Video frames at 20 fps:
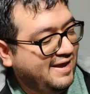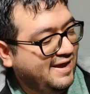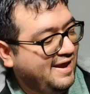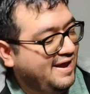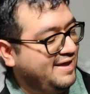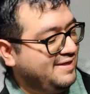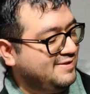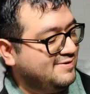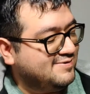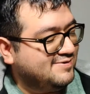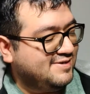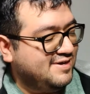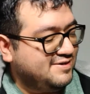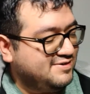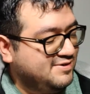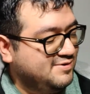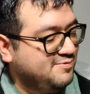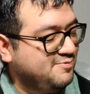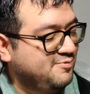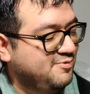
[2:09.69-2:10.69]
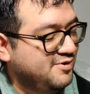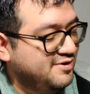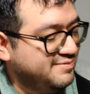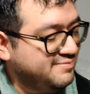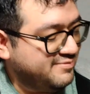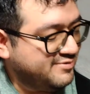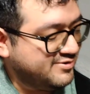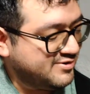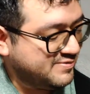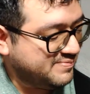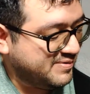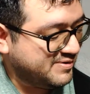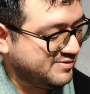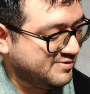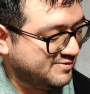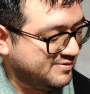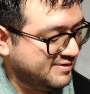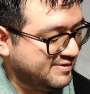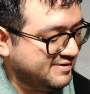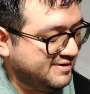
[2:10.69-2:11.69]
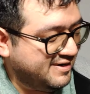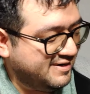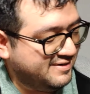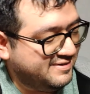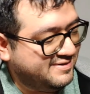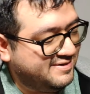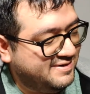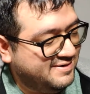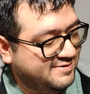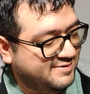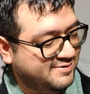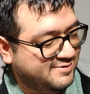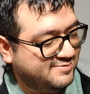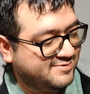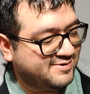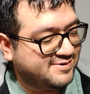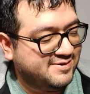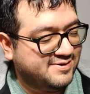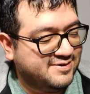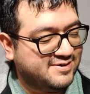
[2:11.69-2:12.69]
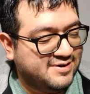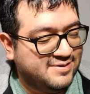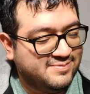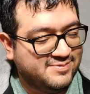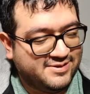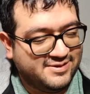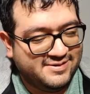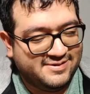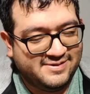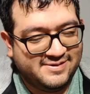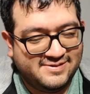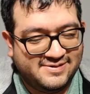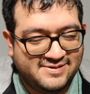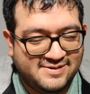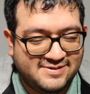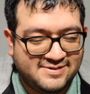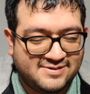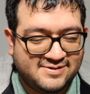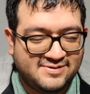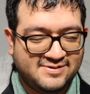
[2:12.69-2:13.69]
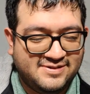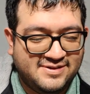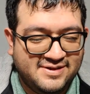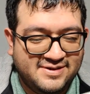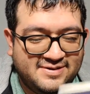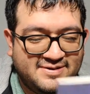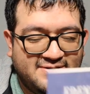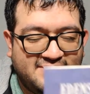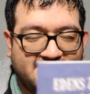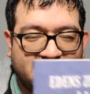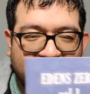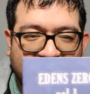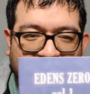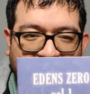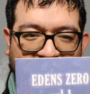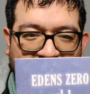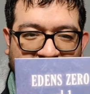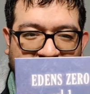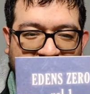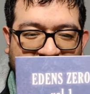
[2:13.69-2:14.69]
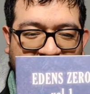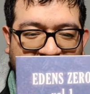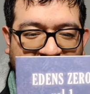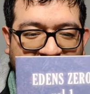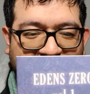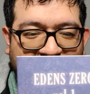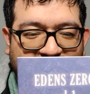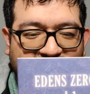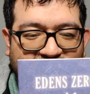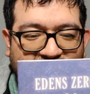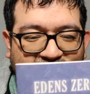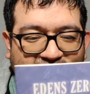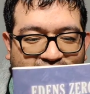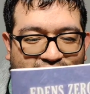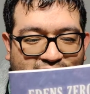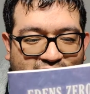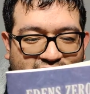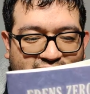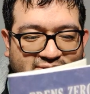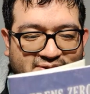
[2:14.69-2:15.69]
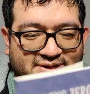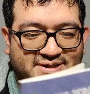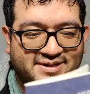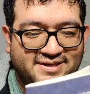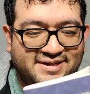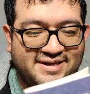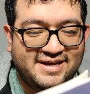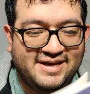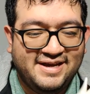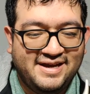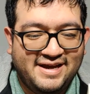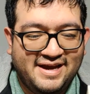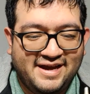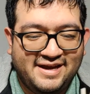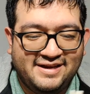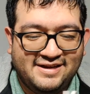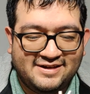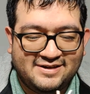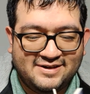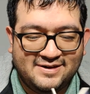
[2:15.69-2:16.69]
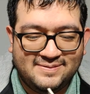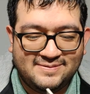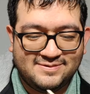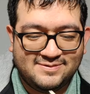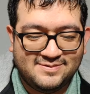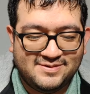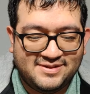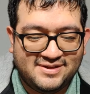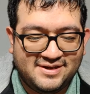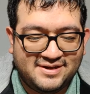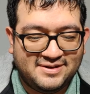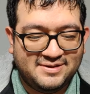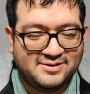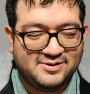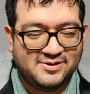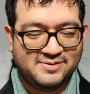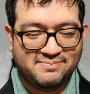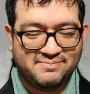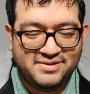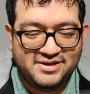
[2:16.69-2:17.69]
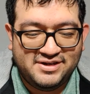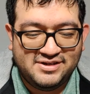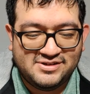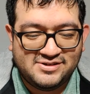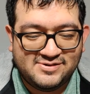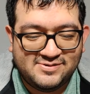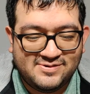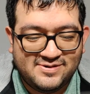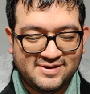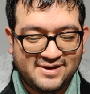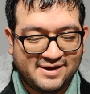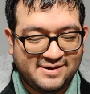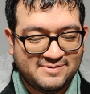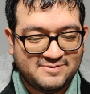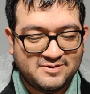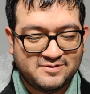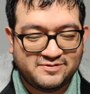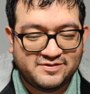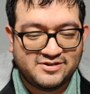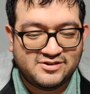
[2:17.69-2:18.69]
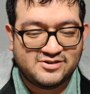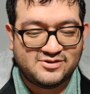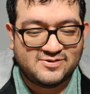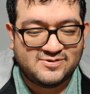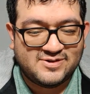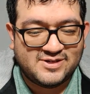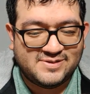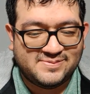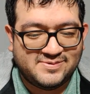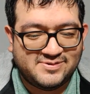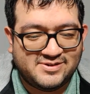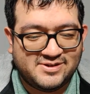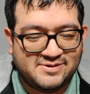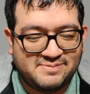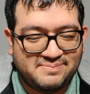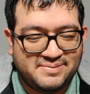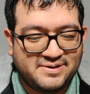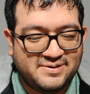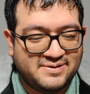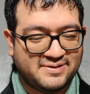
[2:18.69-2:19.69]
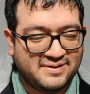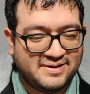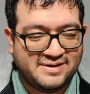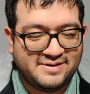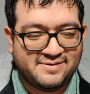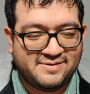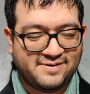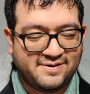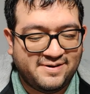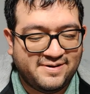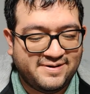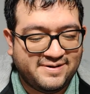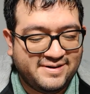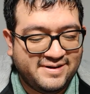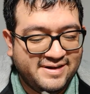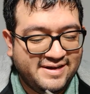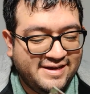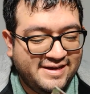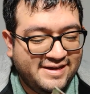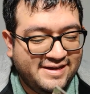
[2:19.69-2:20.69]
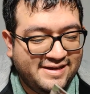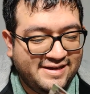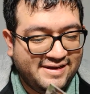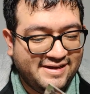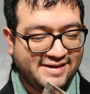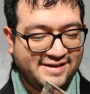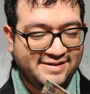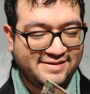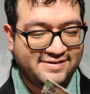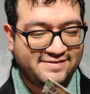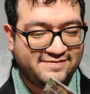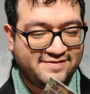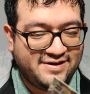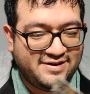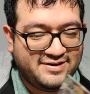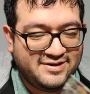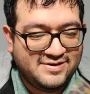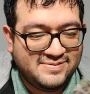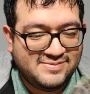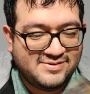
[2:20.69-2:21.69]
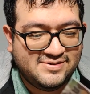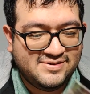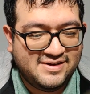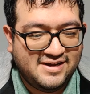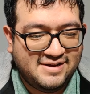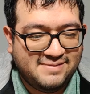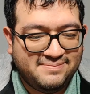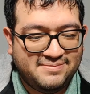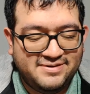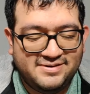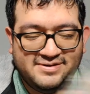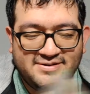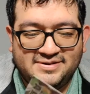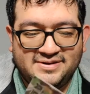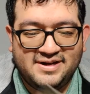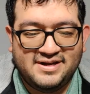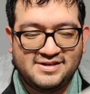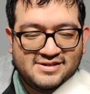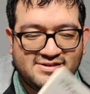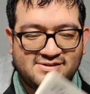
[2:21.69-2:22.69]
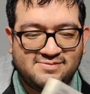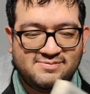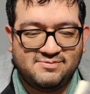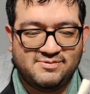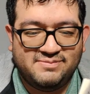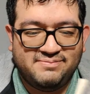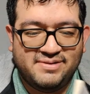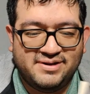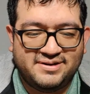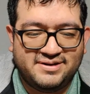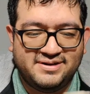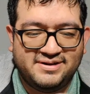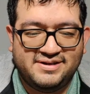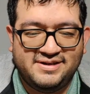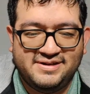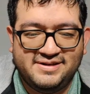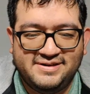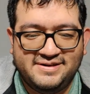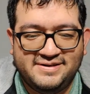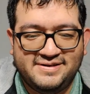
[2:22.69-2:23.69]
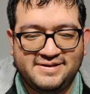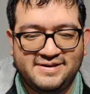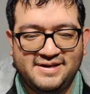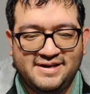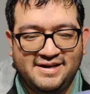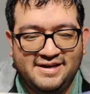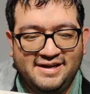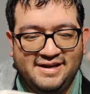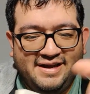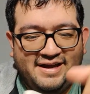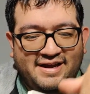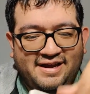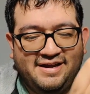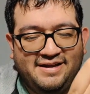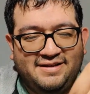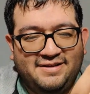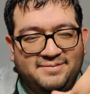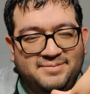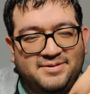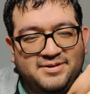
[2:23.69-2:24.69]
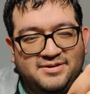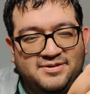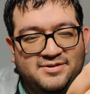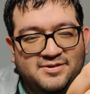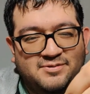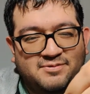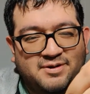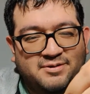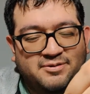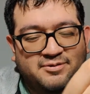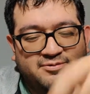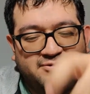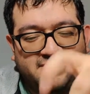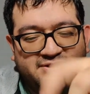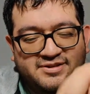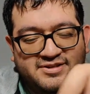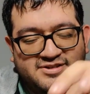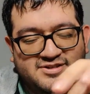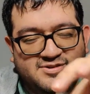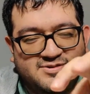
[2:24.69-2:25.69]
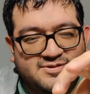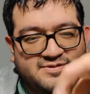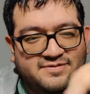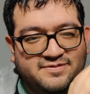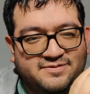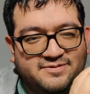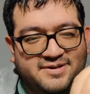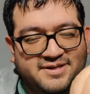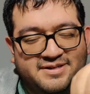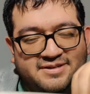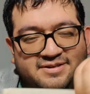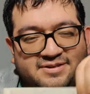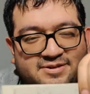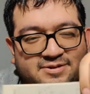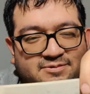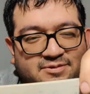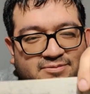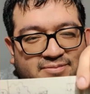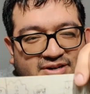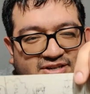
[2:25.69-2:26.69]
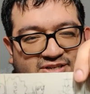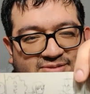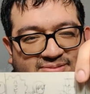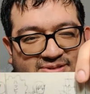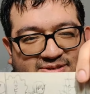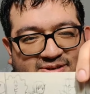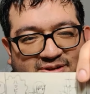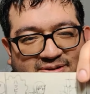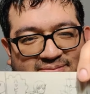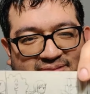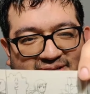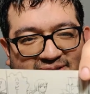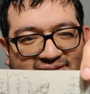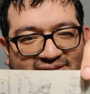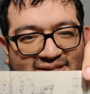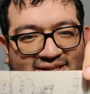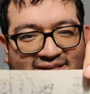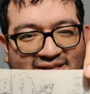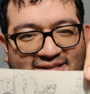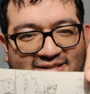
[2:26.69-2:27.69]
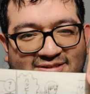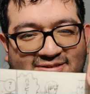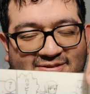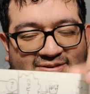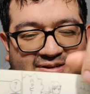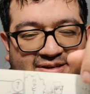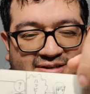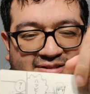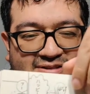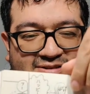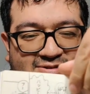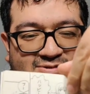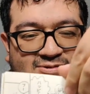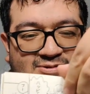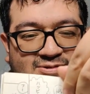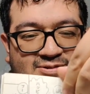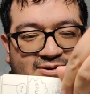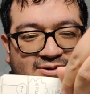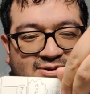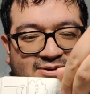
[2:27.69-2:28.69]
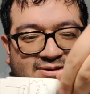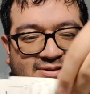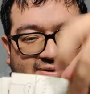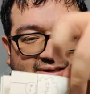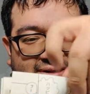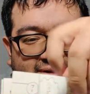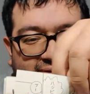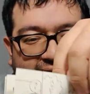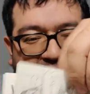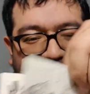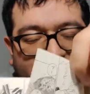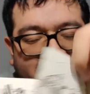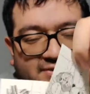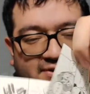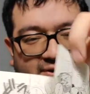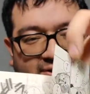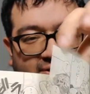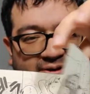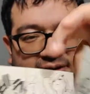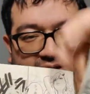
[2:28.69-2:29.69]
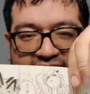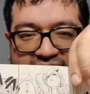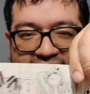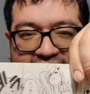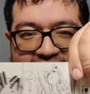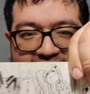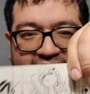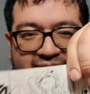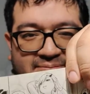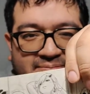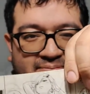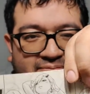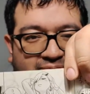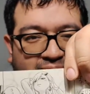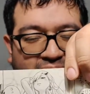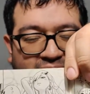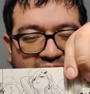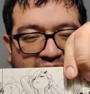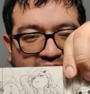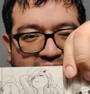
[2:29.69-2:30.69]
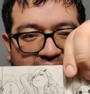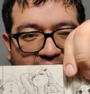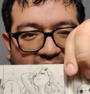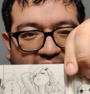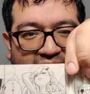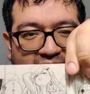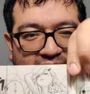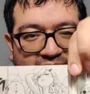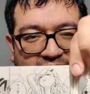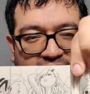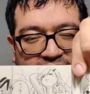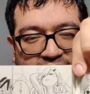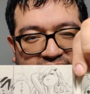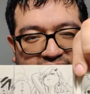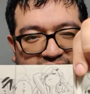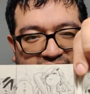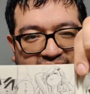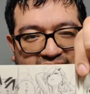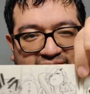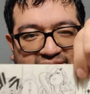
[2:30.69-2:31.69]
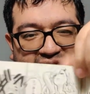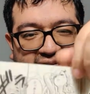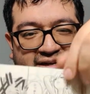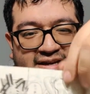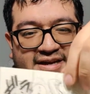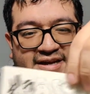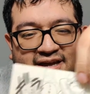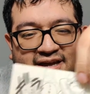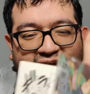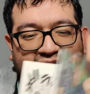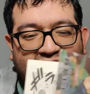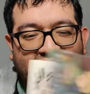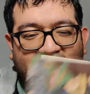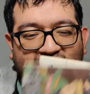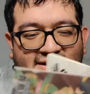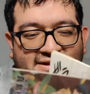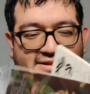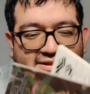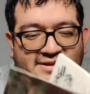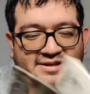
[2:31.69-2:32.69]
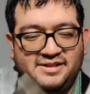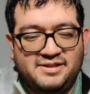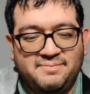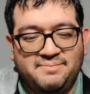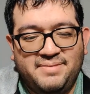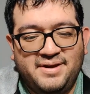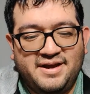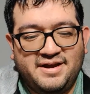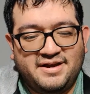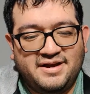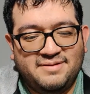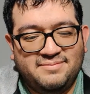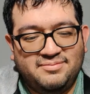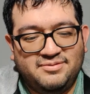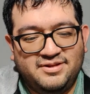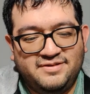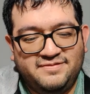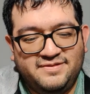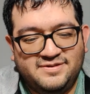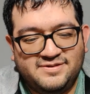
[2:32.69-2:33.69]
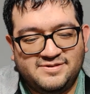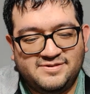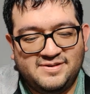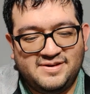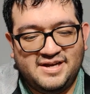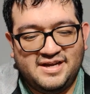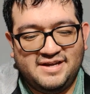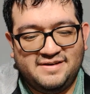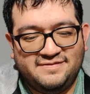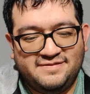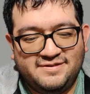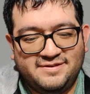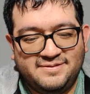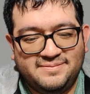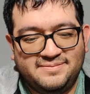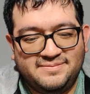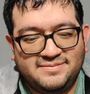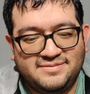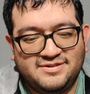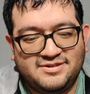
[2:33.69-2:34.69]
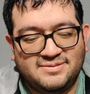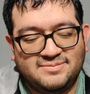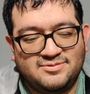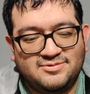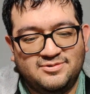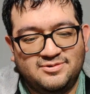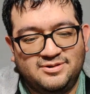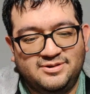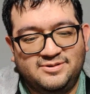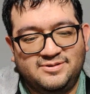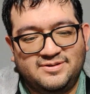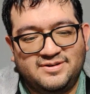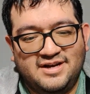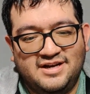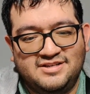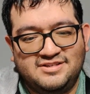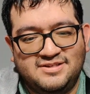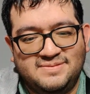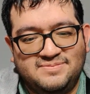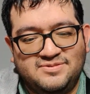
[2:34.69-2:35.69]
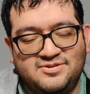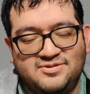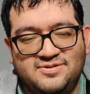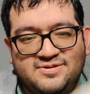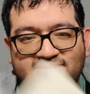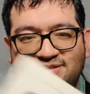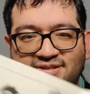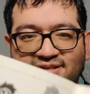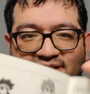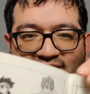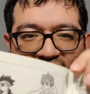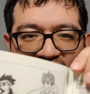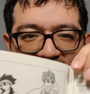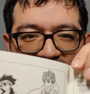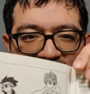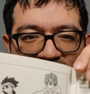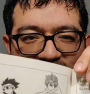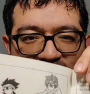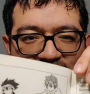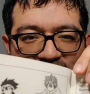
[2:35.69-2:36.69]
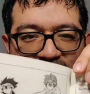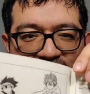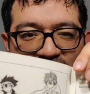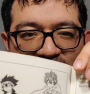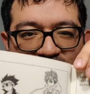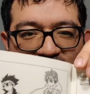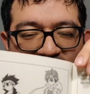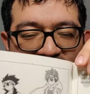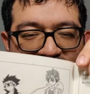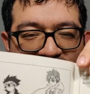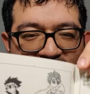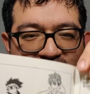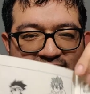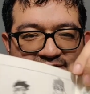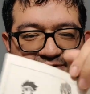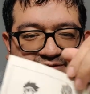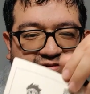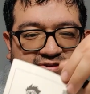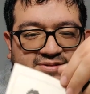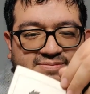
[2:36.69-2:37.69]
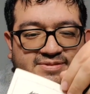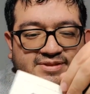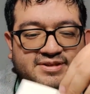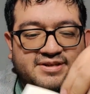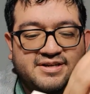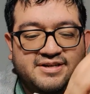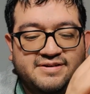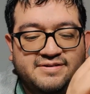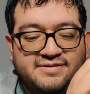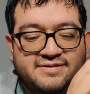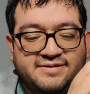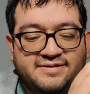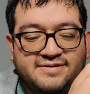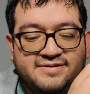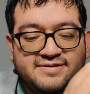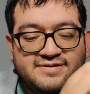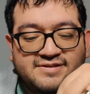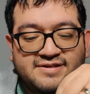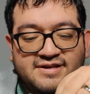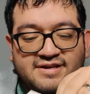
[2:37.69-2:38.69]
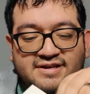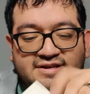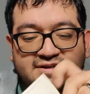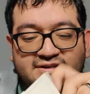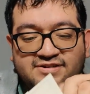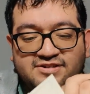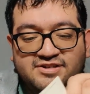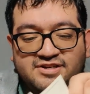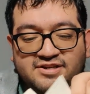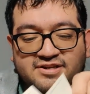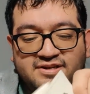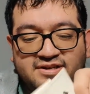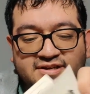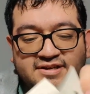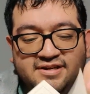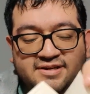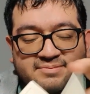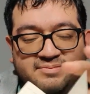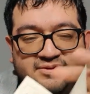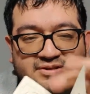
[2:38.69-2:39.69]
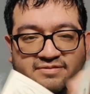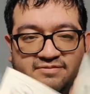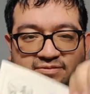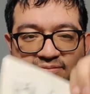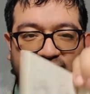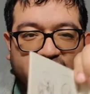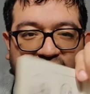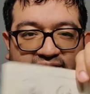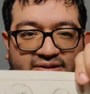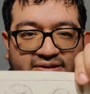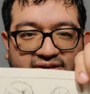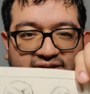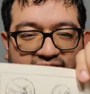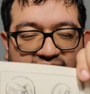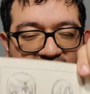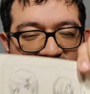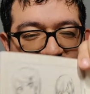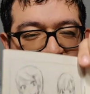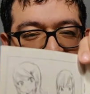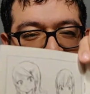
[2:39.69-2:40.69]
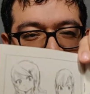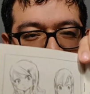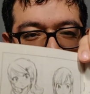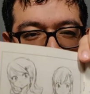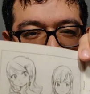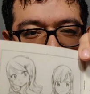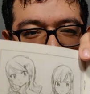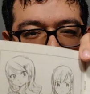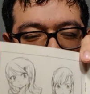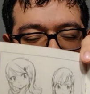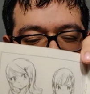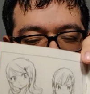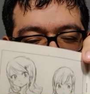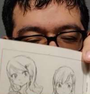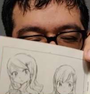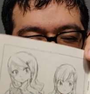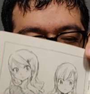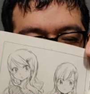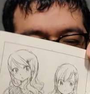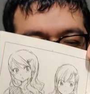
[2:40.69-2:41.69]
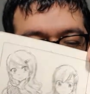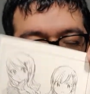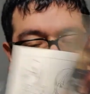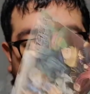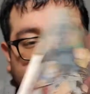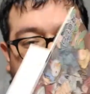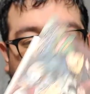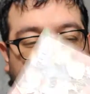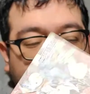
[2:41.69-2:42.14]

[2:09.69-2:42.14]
And there's actually one more special thing that I didn't know was going to come with it. There's this thing called the Special Edition booklet. And it comes with like a little mini story. I don't know if this story is supposed to appear later on in the volumes or not. But, you know, it has Rebecca here. And I mean, you know why we're reading this story for, right? You know what Mashima's all about. So you got this cool little art here. Plenty of plot with Rebecca. And then in the back, I believe you also have some cool little concept drawings that he had early on for some of the characters, Shiki and I believe Rebecca. You get some mechs near the end too.